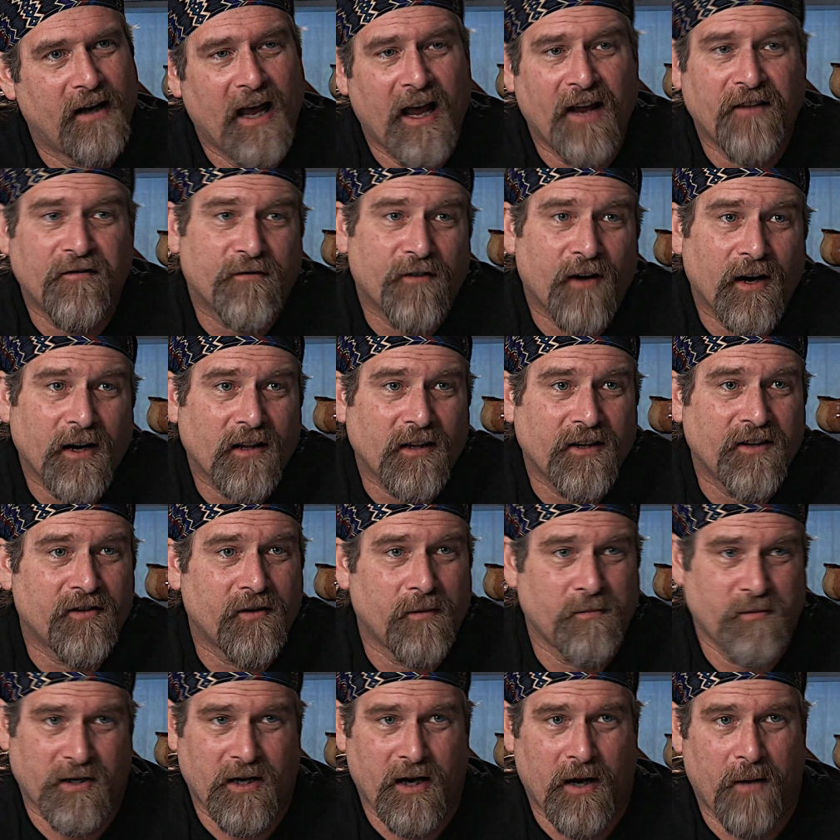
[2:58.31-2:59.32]
And frankly,
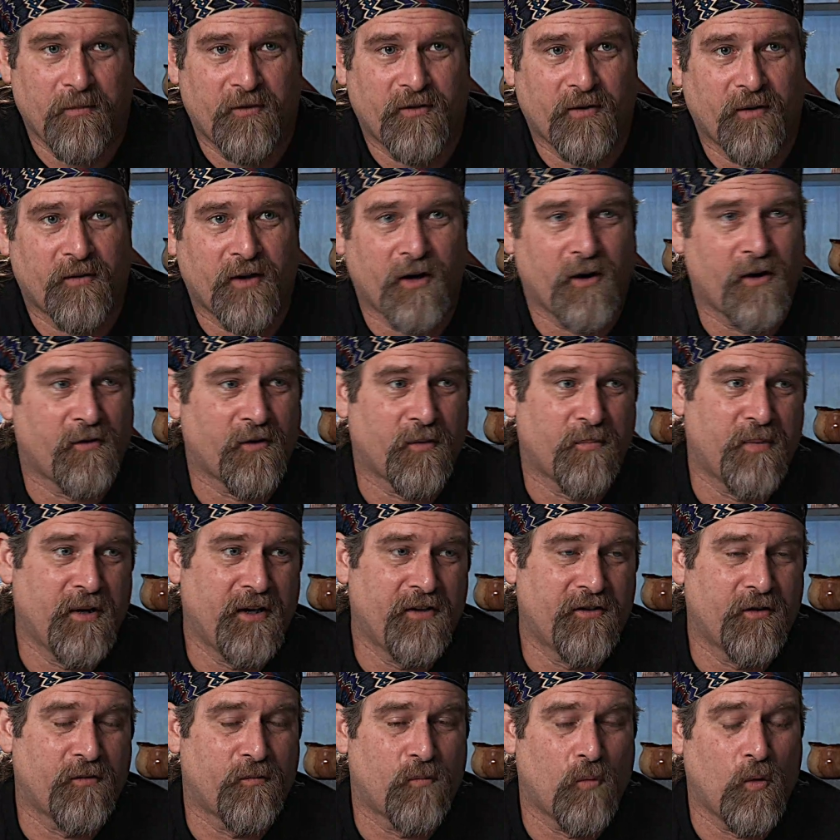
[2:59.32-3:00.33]
sometimes there's a
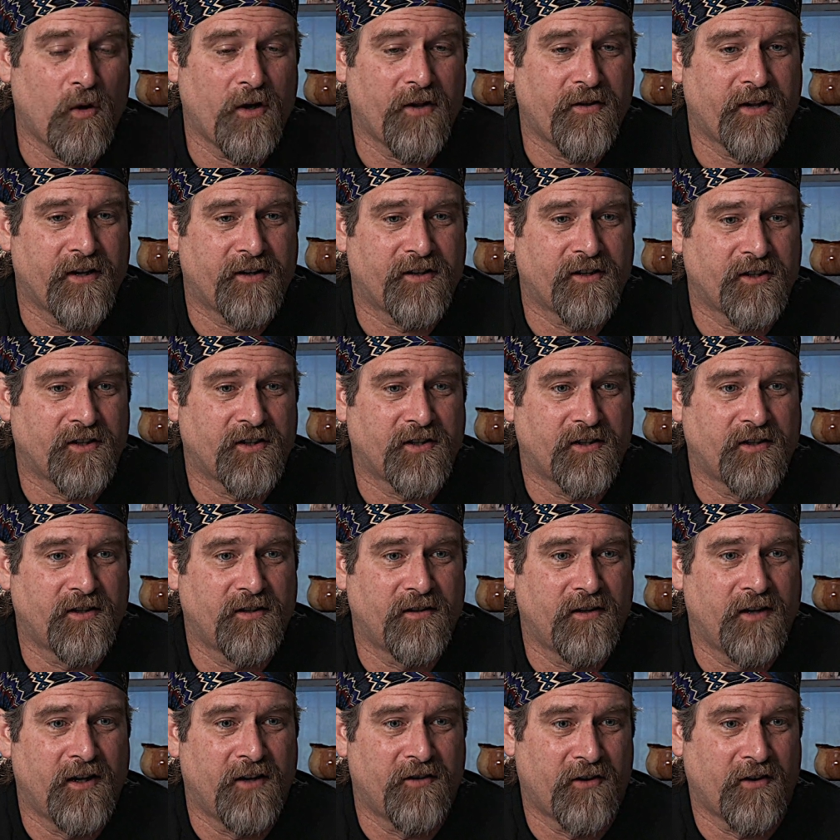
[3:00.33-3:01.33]
piece of wood that just
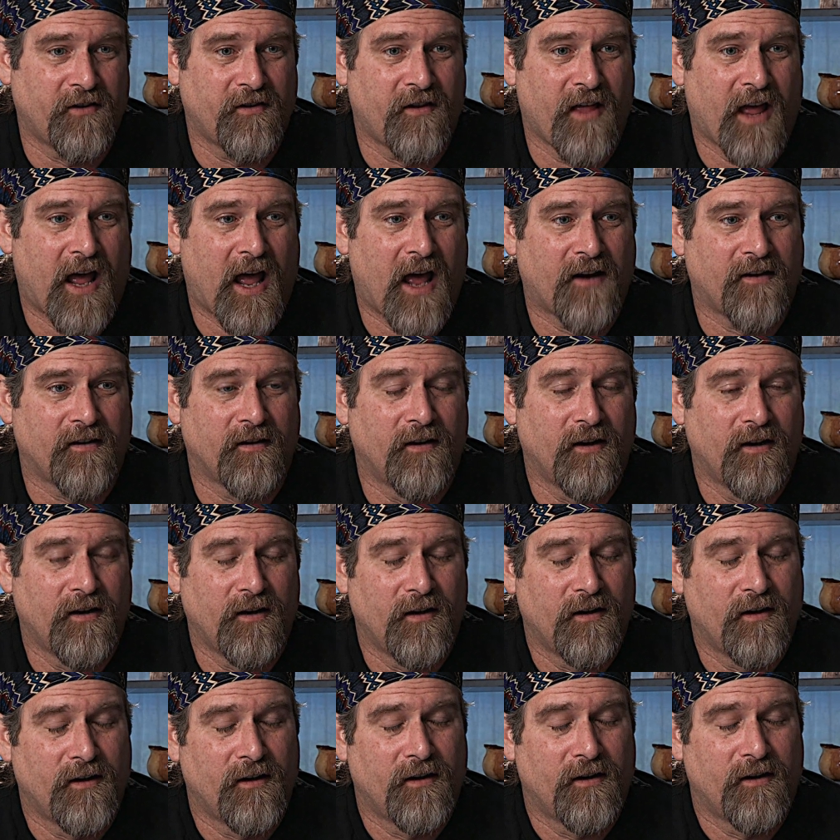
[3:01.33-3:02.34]
isn't that
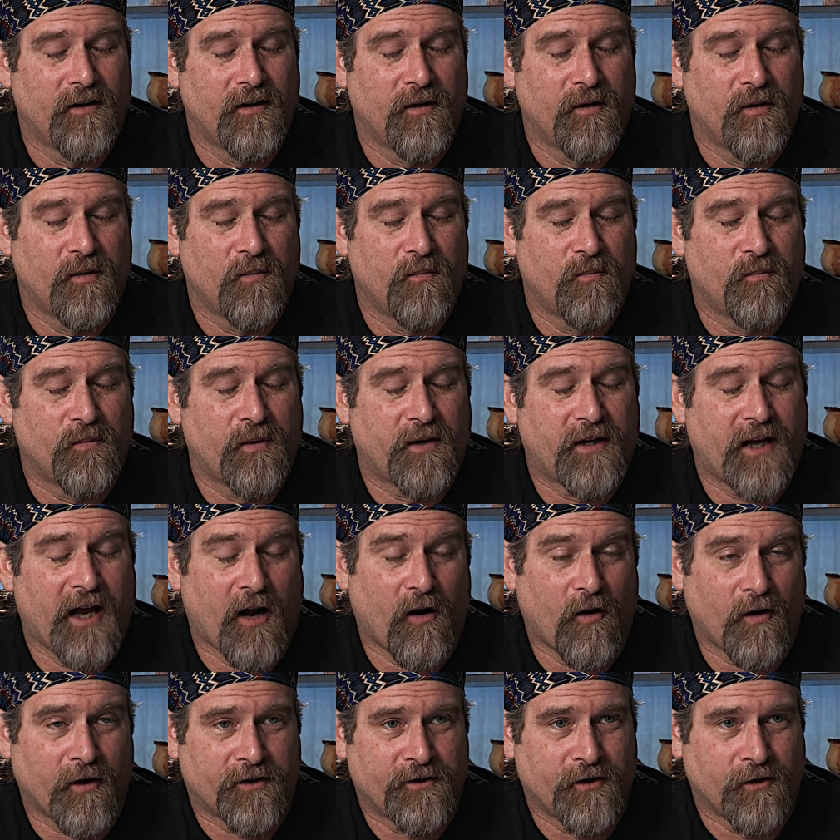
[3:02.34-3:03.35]

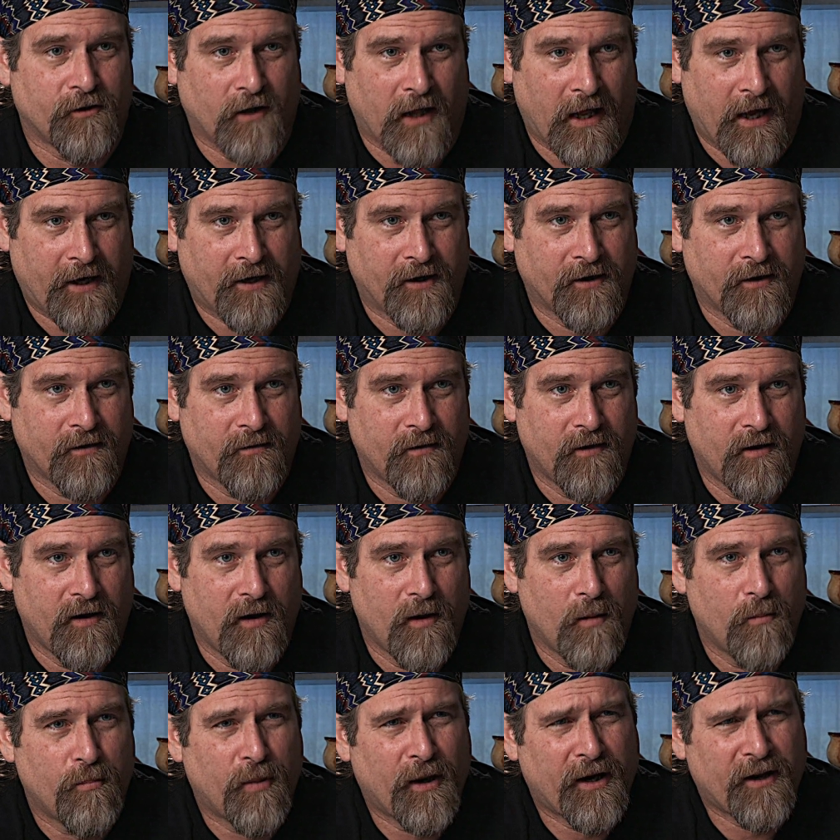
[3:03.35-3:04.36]
character-laden,
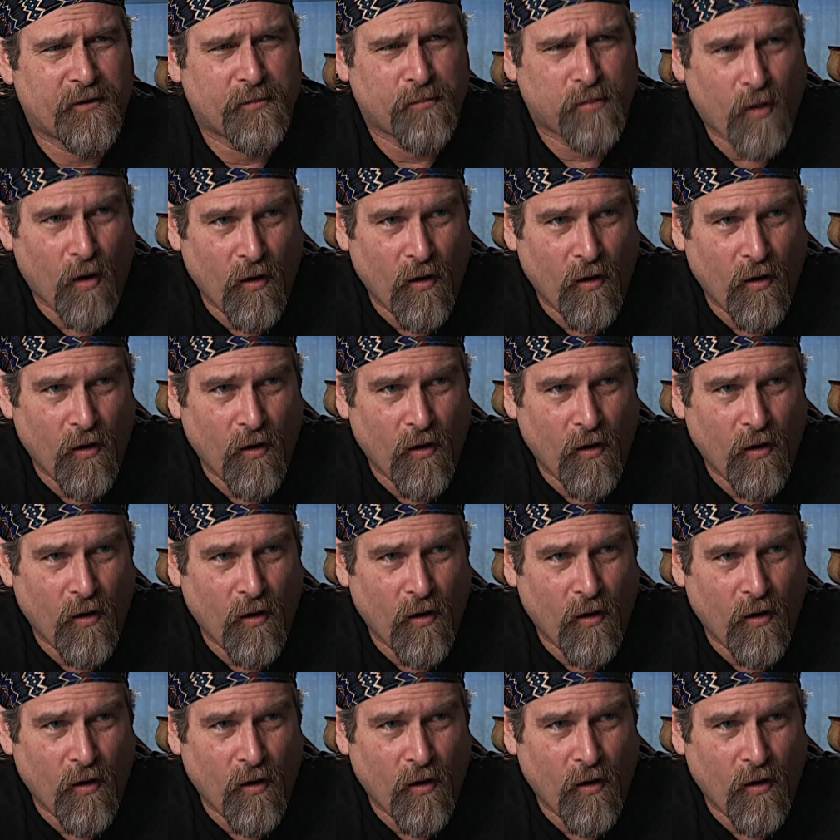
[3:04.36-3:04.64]
but its